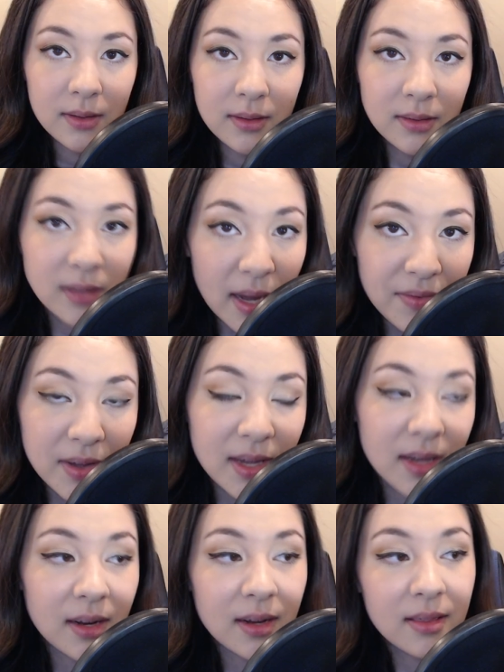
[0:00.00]

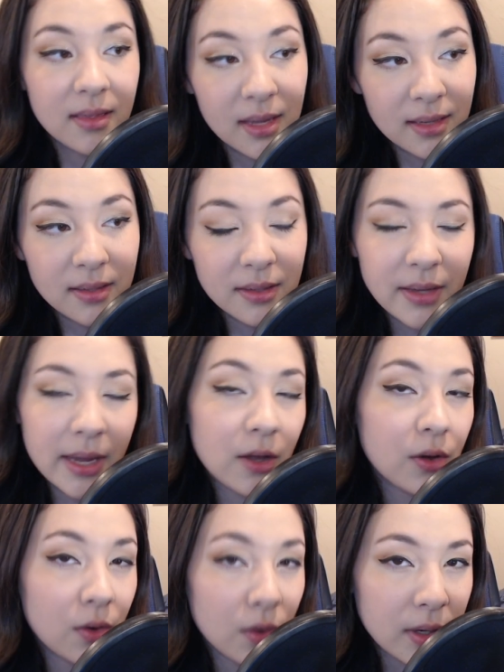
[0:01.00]
Seven, this is a
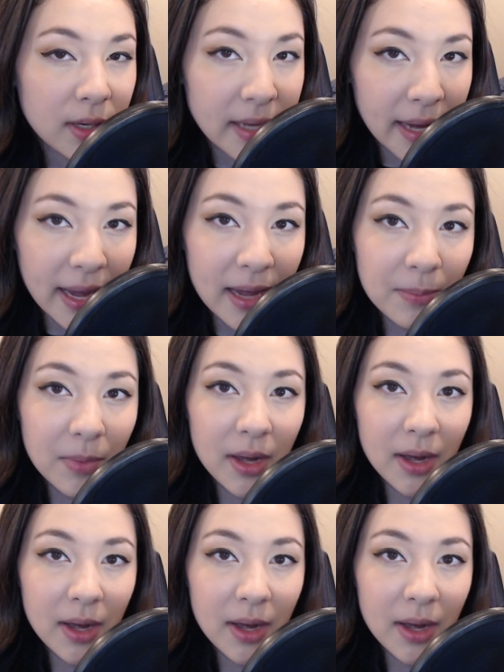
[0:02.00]
good game.